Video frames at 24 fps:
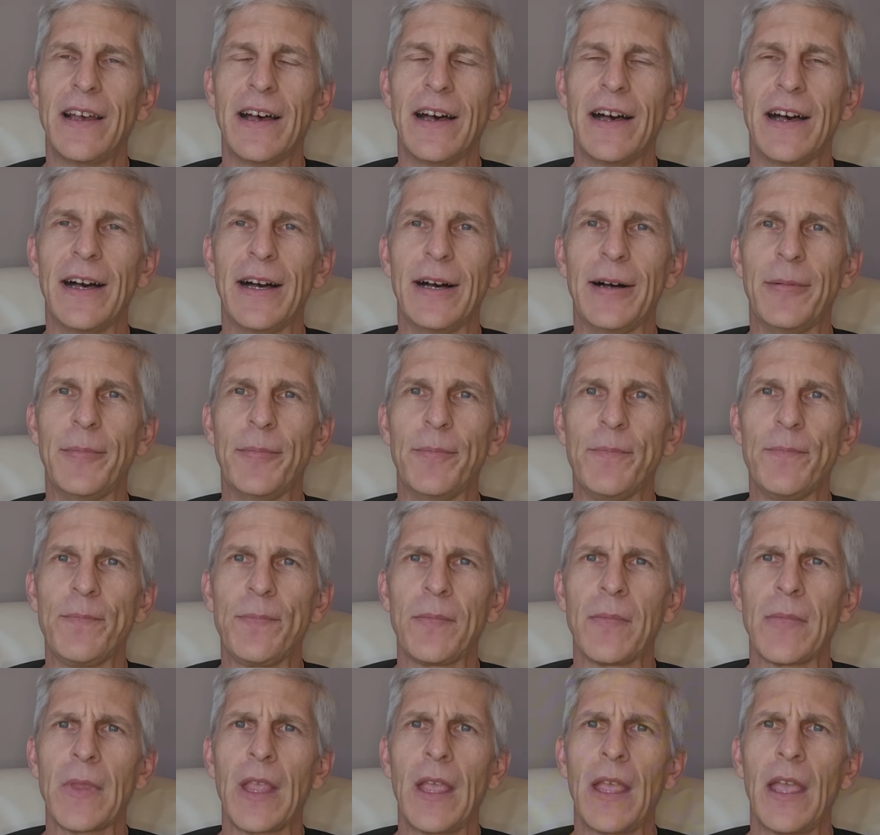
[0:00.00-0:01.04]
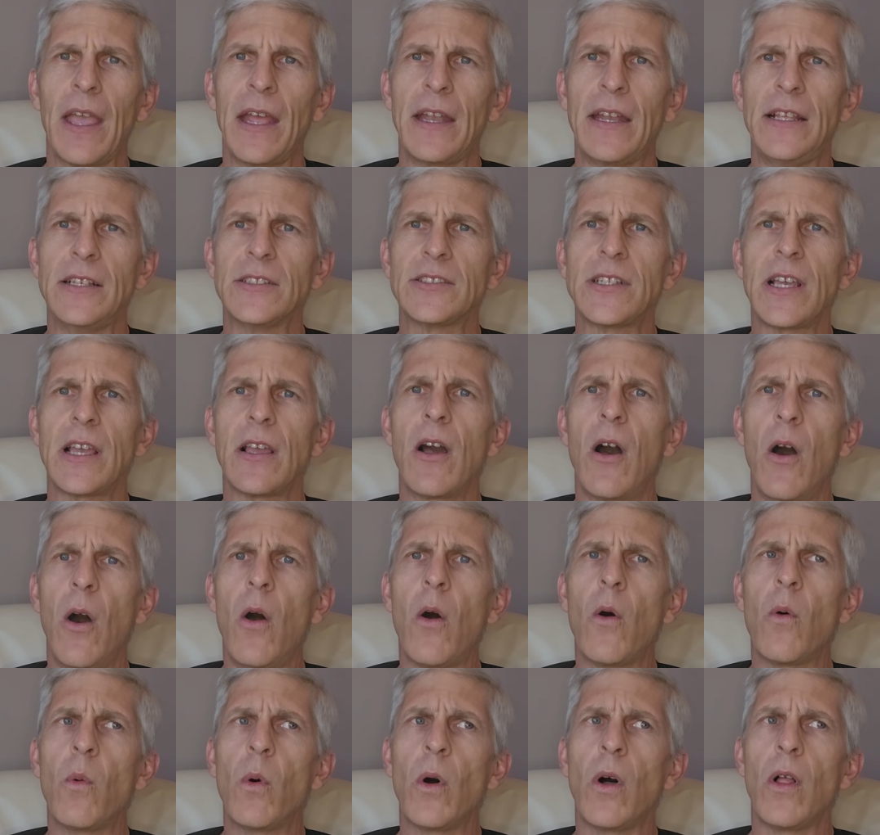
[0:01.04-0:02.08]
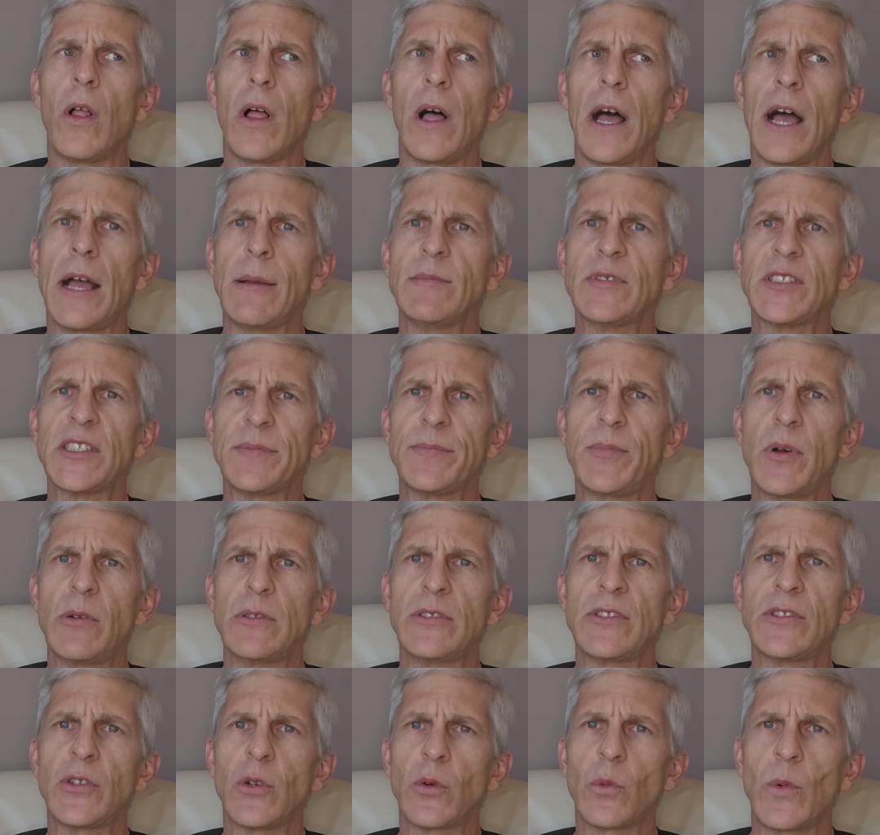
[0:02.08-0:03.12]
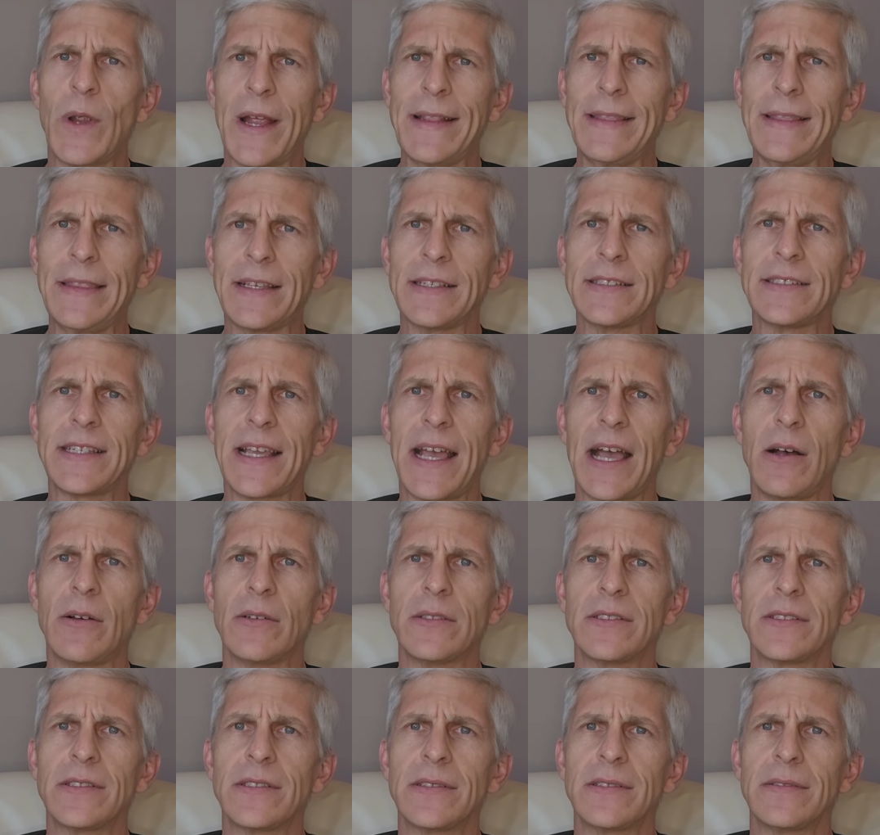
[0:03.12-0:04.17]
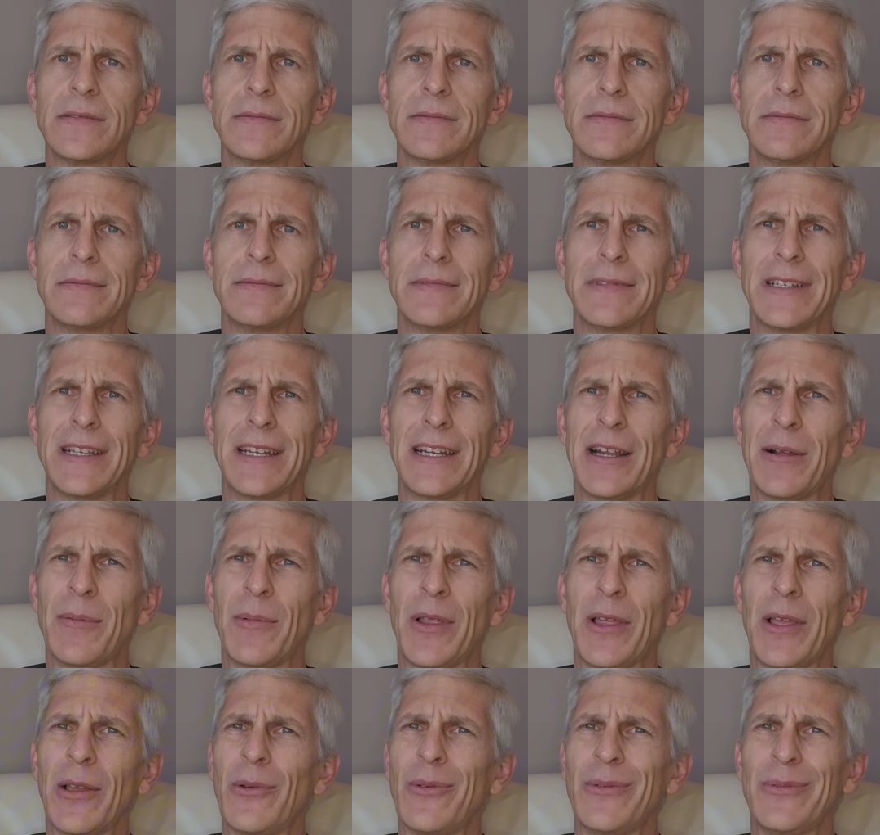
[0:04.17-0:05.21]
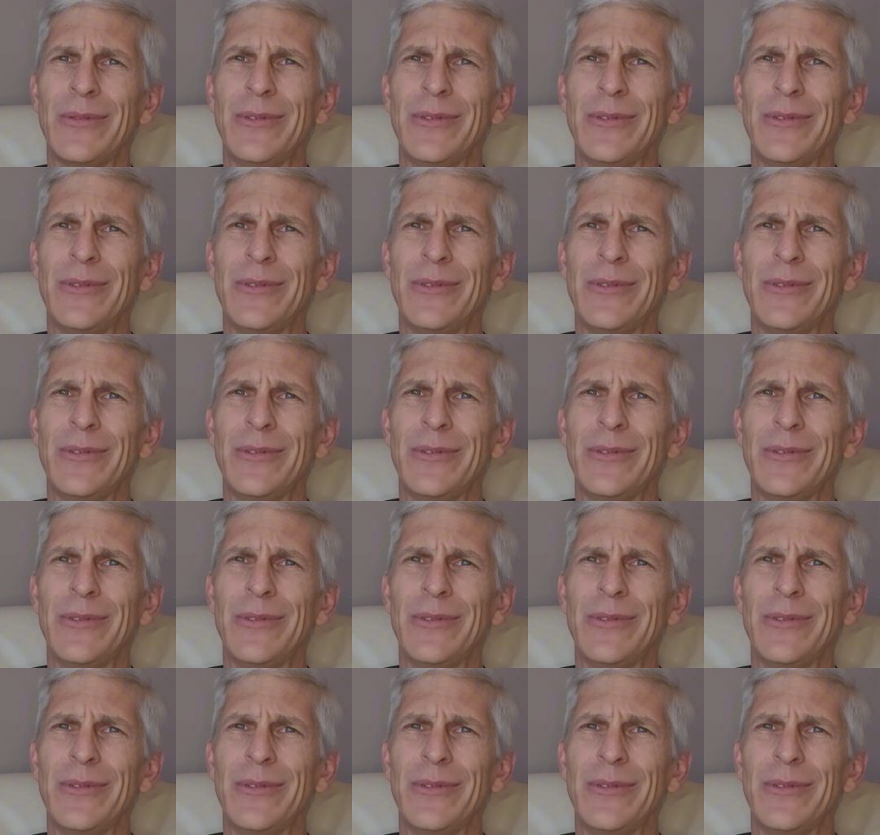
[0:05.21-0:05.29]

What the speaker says: And he's like, "Oh, well, I'm supposed to rent this house." And I'm like,